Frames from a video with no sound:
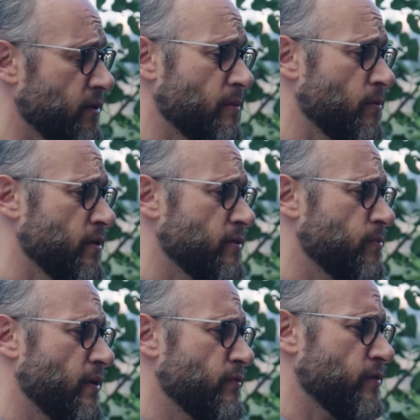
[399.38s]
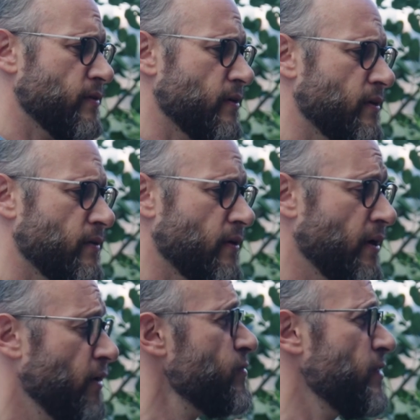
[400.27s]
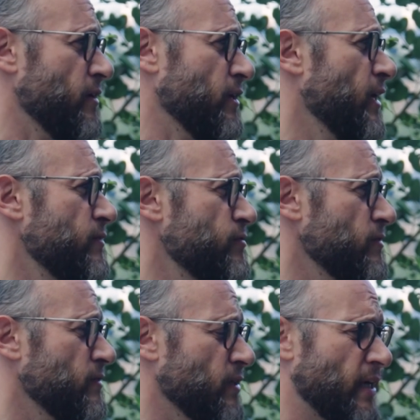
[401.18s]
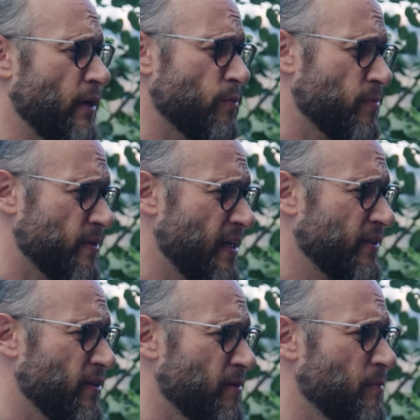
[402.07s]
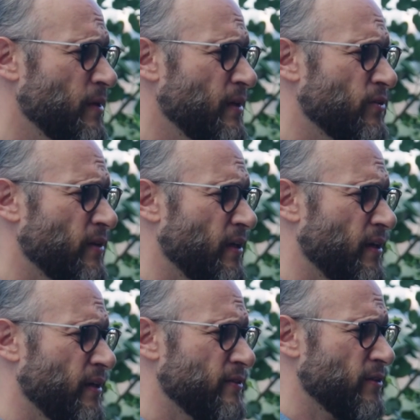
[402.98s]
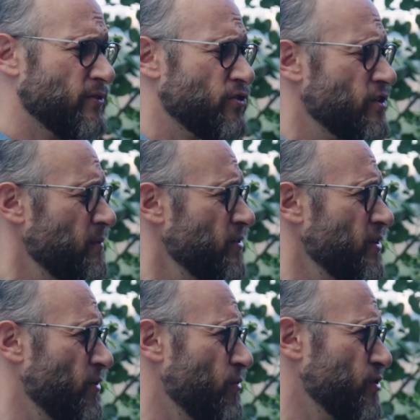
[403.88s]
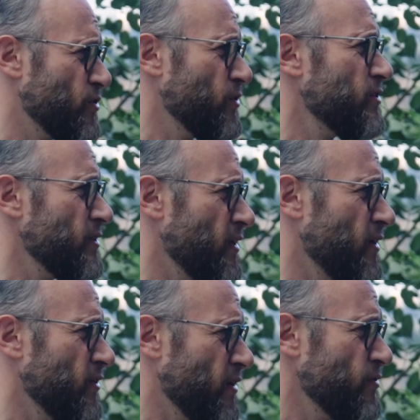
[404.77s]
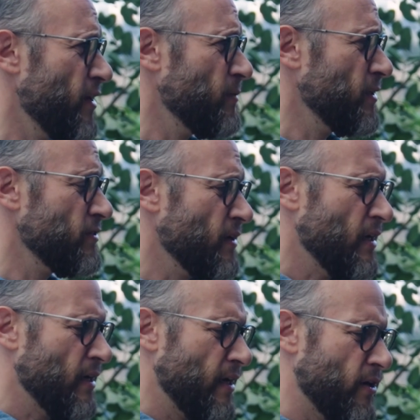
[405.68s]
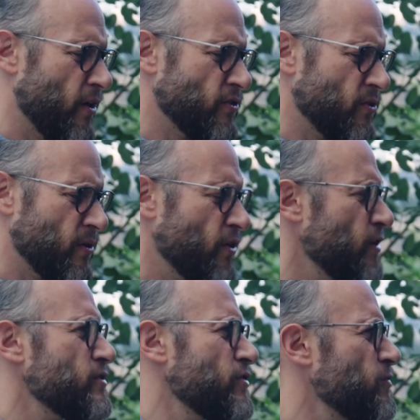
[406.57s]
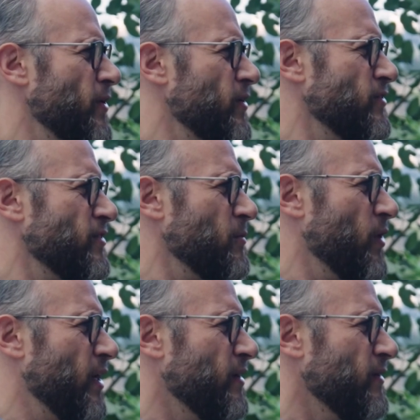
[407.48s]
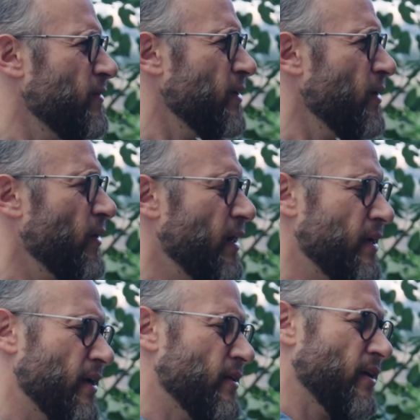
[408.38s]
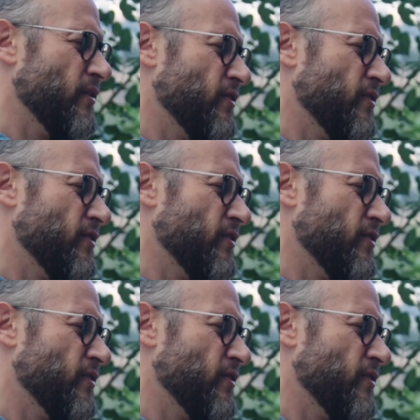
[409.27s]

number one, to pray for their health and their life, that God would protect them until such time as they return to their families, and also encourage their spirit in some way. It